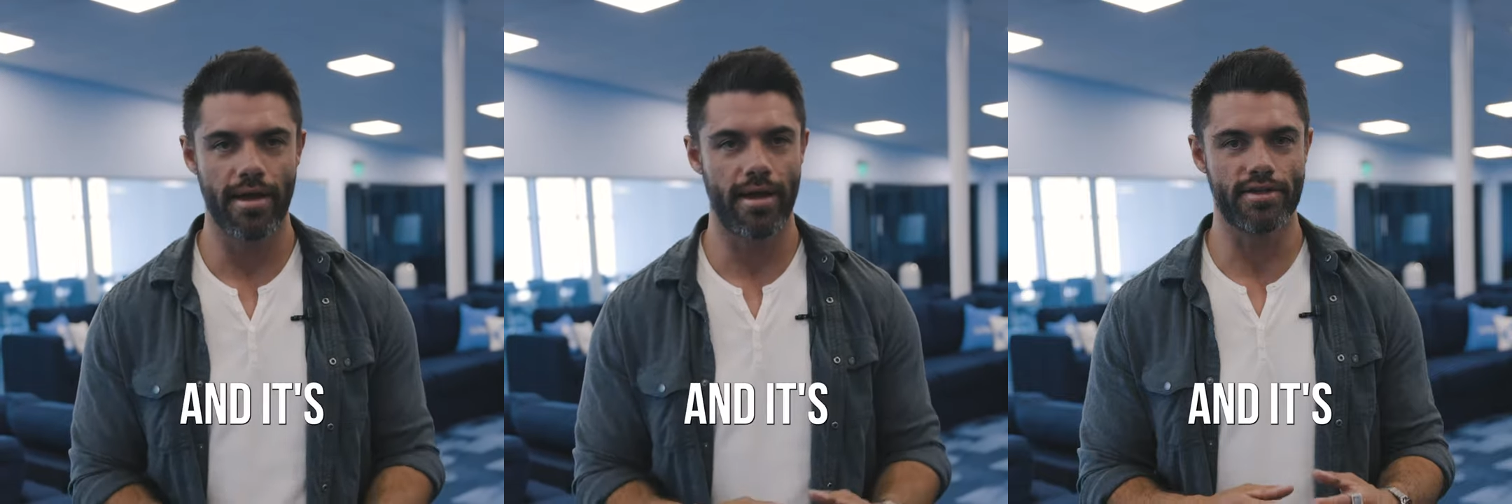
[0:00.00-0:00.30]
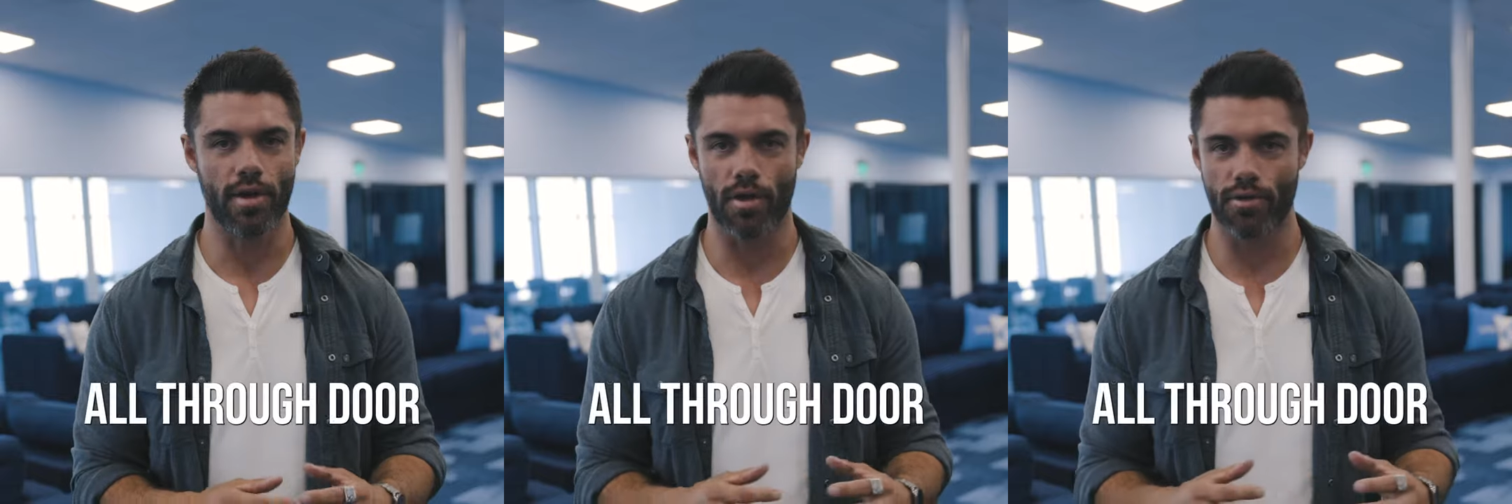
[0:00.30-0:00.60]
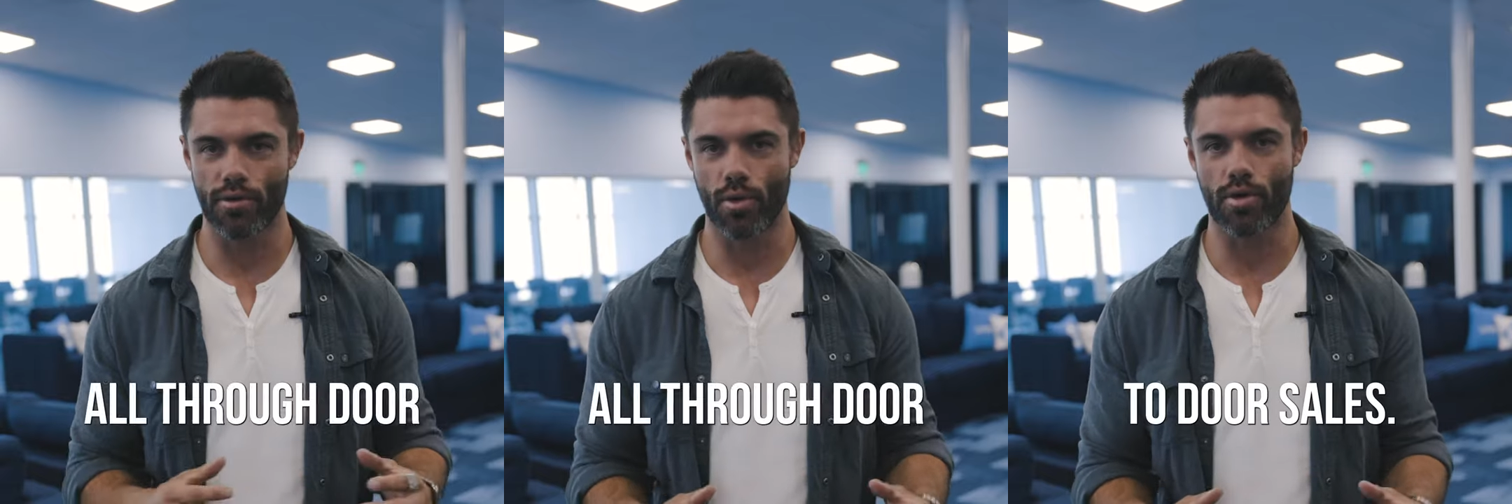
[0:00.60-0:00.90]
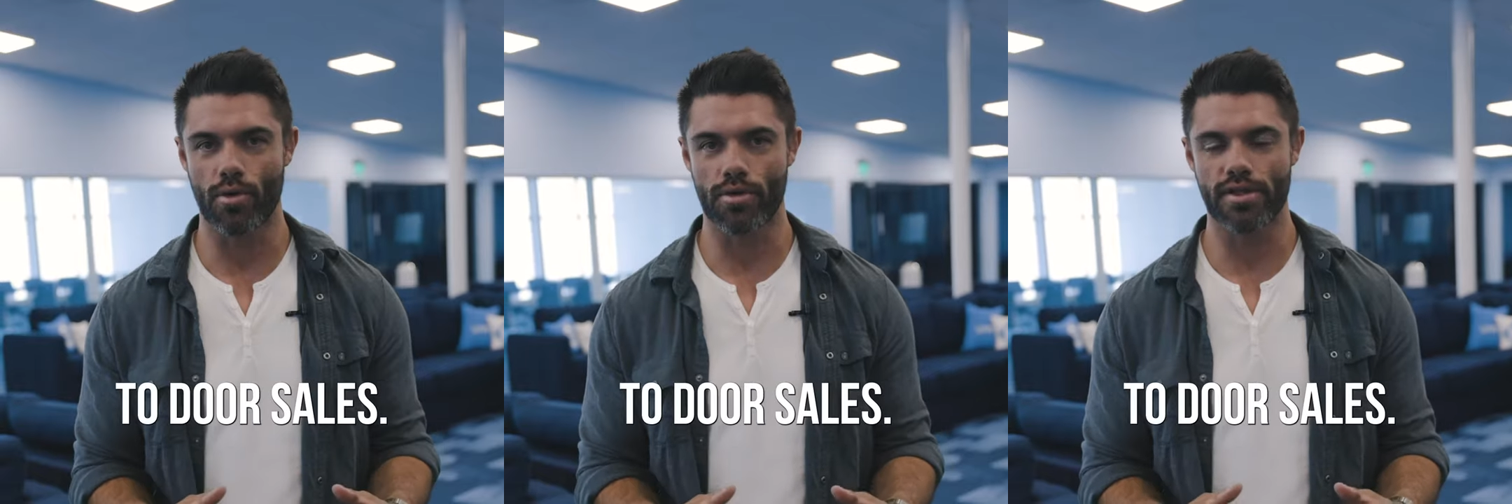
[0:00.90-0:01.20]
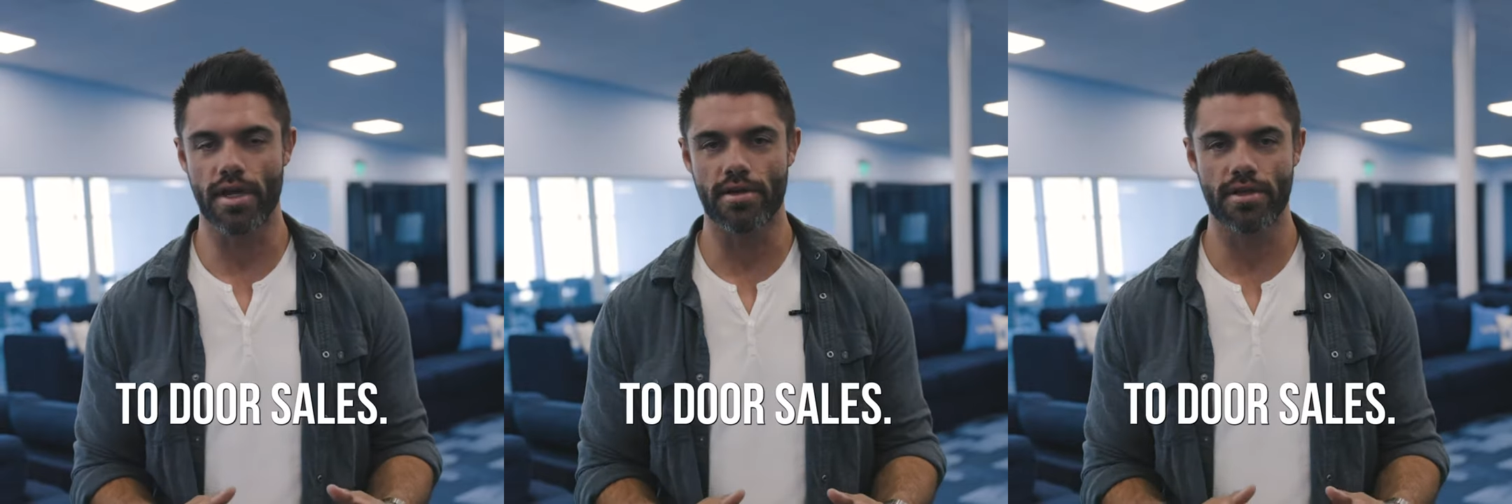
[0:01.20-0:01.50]
and it's all through door-to-door
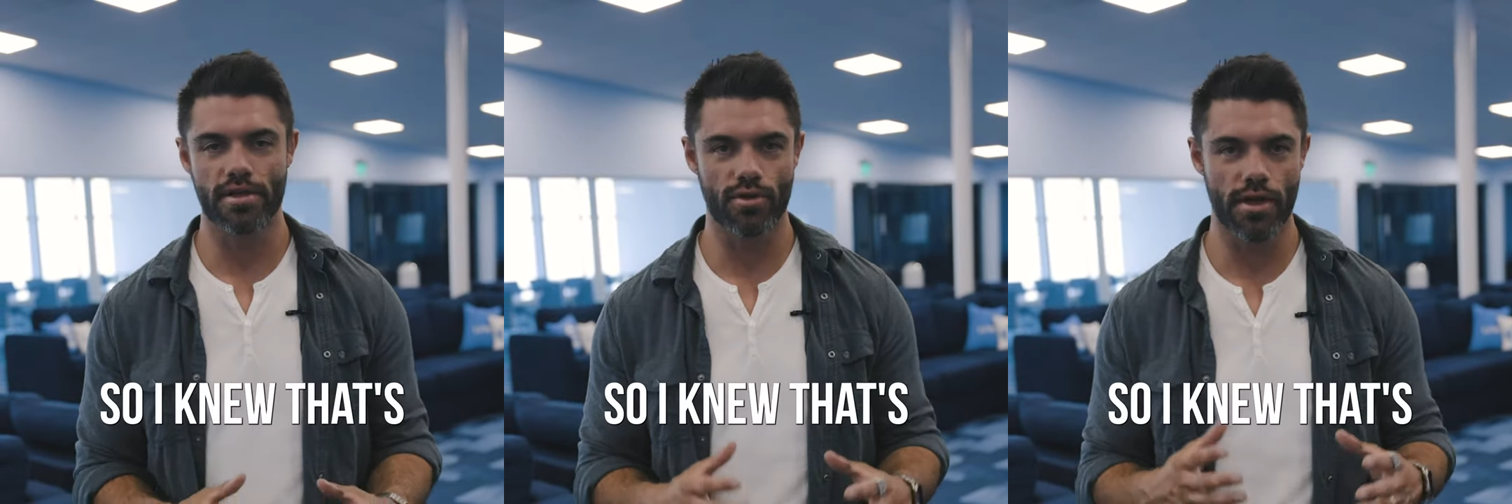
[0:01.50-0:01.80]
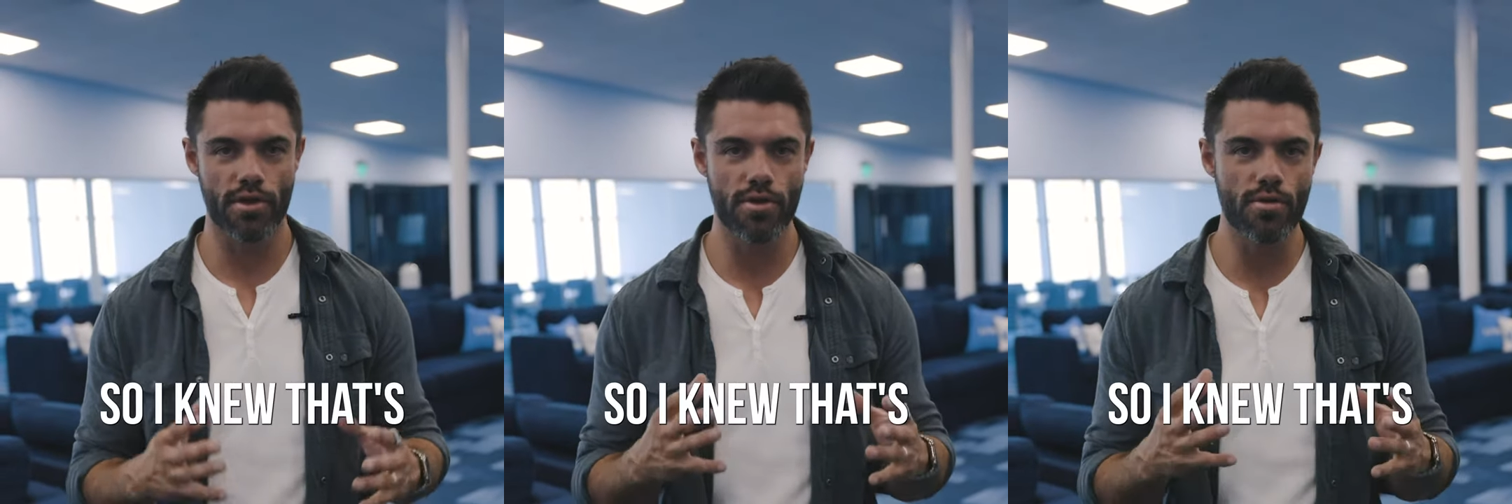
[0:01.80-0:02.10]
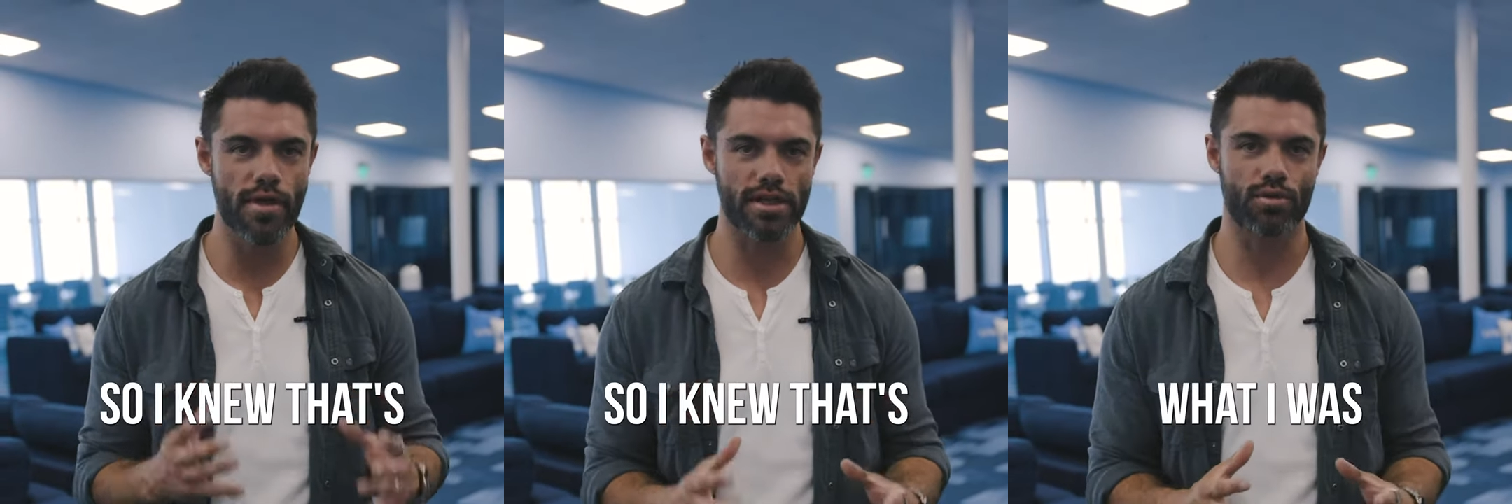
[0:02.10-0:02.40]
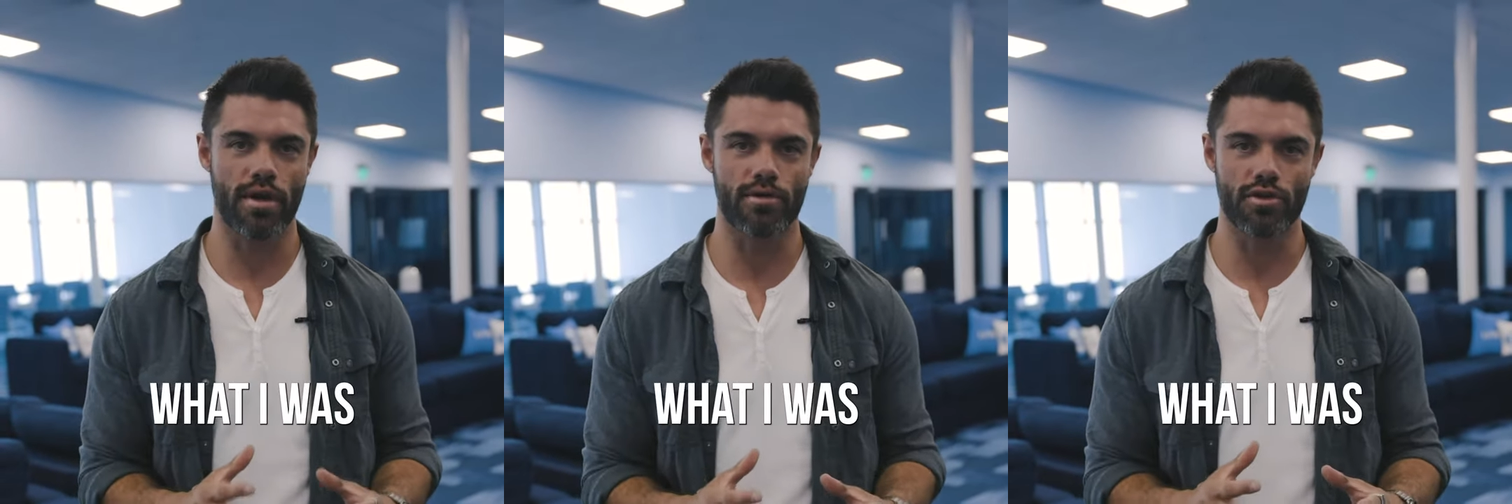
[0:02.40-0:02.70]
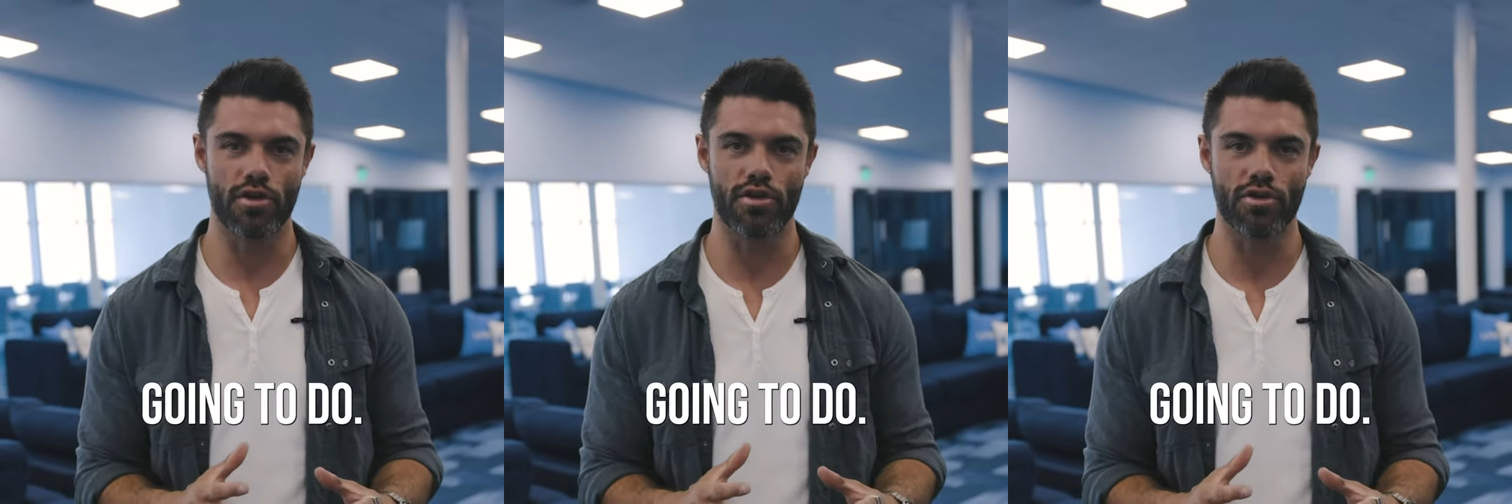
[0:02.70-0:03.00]
sales. So I knew that's what I was
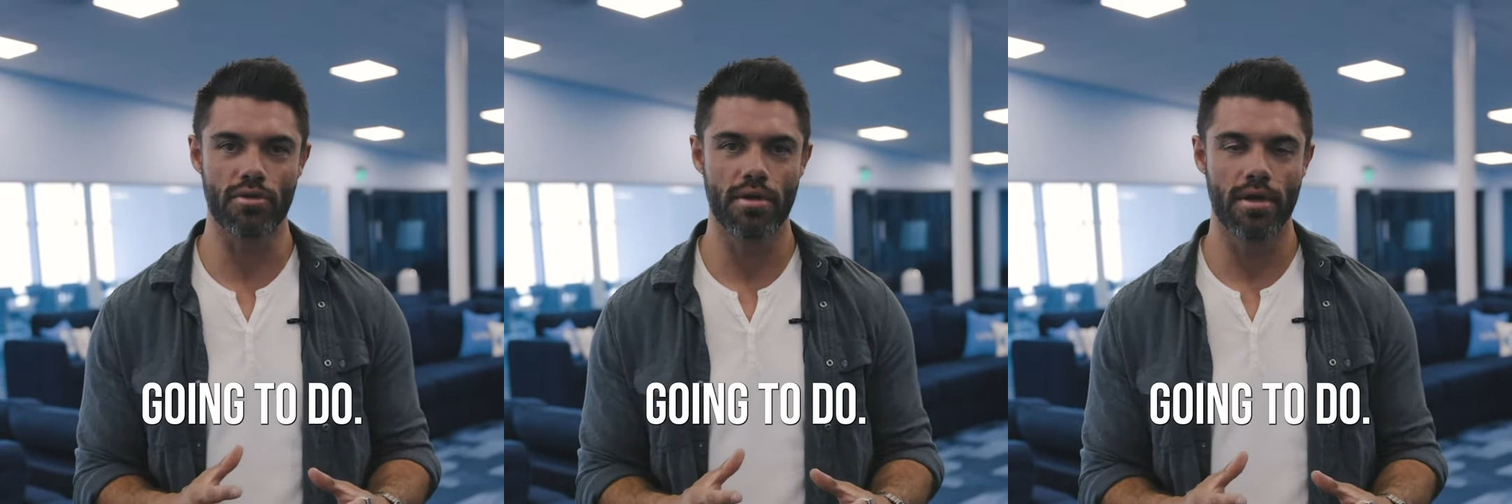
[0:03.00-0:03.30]
going to do.